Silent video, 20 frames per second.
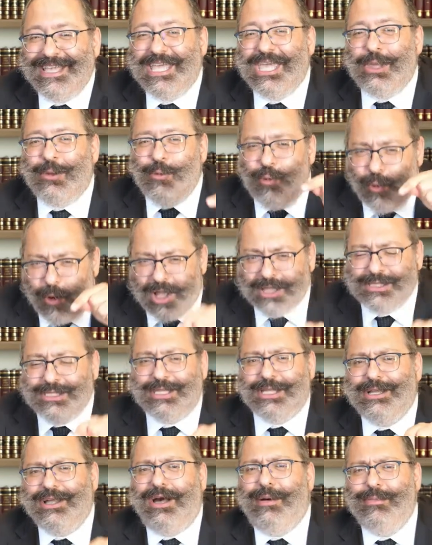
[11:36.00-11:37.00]
he wants
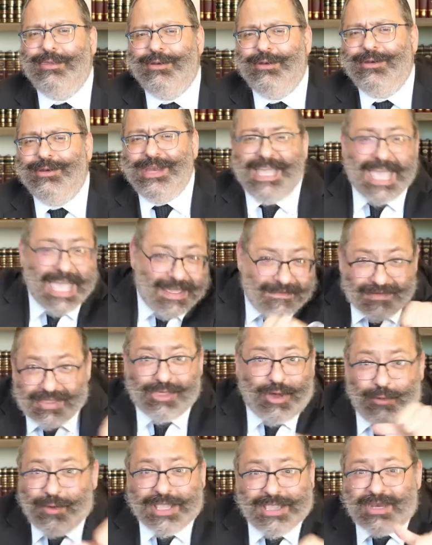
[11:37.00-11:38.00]
to come learn,
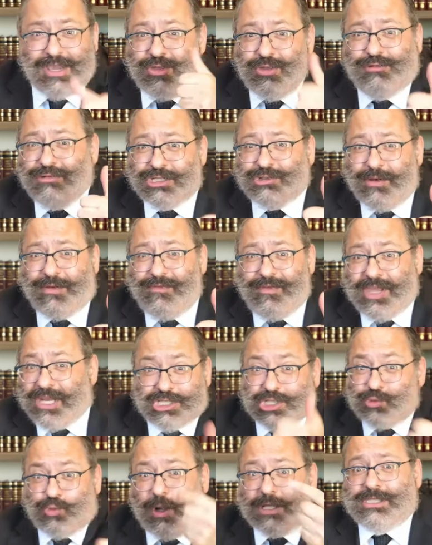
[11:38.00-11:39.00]
even though he didn't do tshuva. He
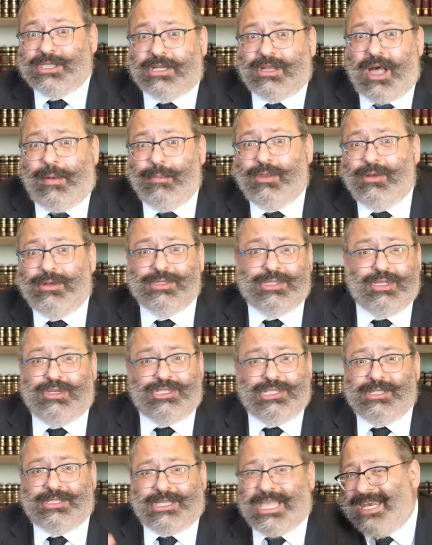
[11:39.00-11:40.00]
just wants to come learn. So you
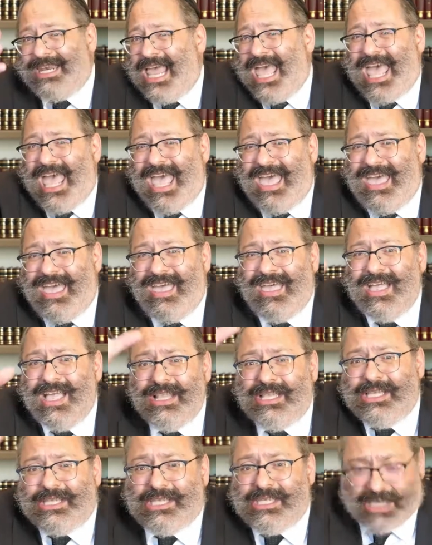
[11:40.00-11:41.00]
should say, "Nah,
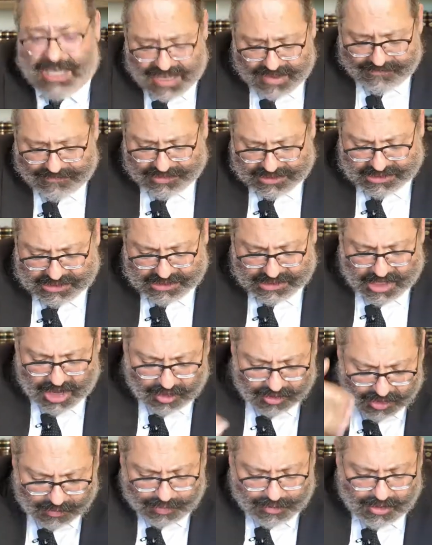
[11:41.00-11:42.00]
this is evil. This is
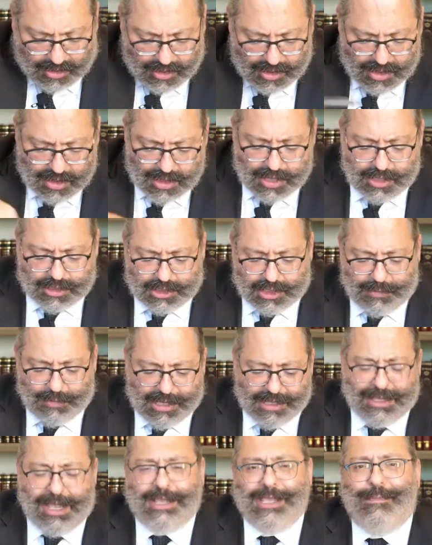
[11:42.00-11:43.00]
horrible." So the
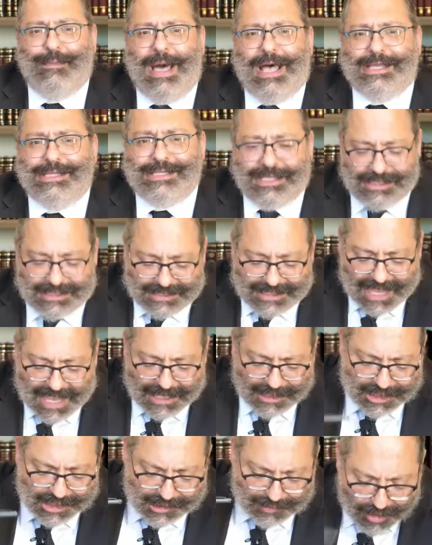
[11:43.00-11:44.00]
Balatanya Paskins
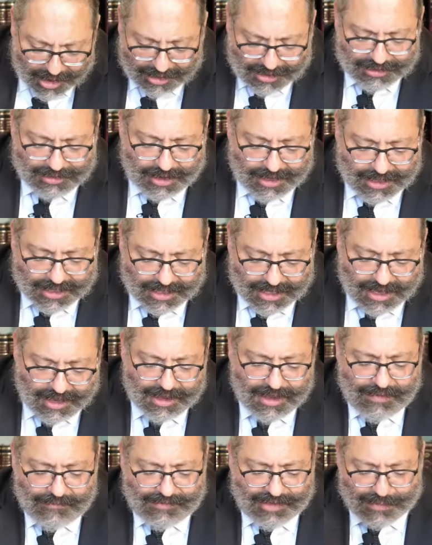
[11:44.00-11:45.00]
tehe smol
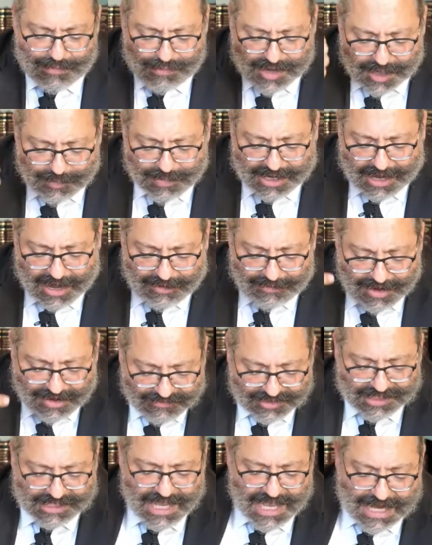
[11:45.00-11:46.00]
doicha v'yamin
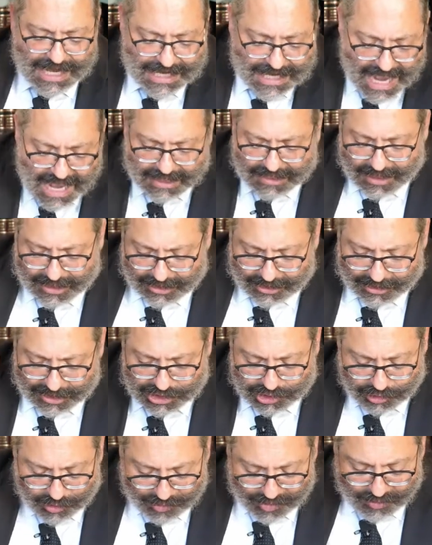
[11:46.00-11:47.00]
mekarevis, not like
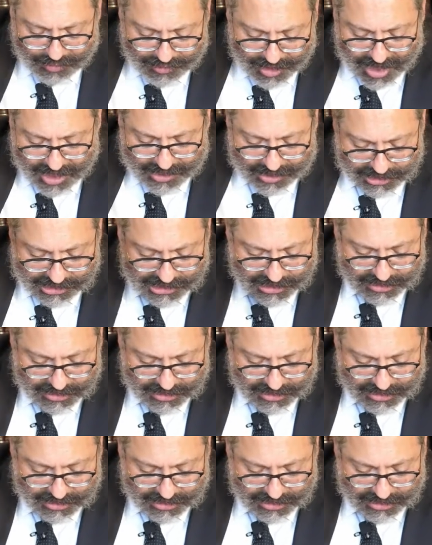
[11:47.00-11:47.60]
Yeshua ben Prachya